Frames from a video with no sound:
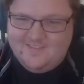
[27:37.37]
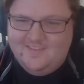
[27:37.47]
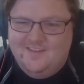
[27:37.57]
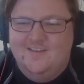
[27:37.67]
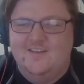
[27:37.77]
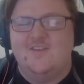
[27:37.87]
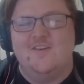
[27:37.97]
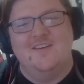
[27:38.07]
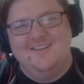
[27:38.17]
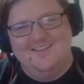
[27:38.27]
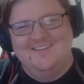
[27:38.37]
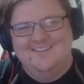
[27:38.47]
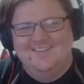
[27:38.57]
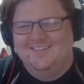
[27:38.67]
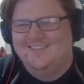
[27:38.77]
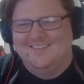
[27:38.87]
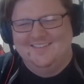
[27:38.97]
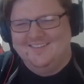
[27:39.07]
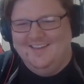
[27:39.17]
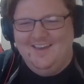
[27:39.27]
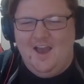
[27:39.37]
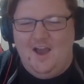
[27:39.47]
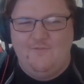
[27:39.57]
I know.